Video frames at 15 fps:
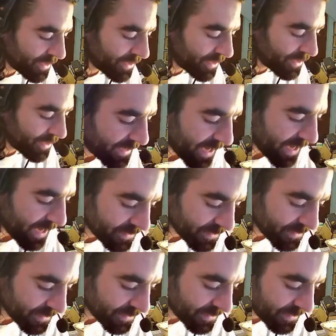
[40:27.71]
I doubt it's going to
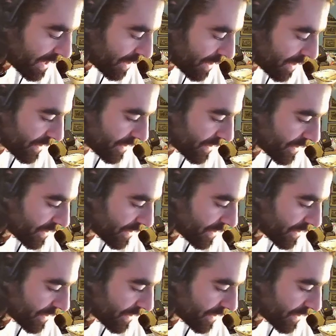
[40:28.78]
come out though.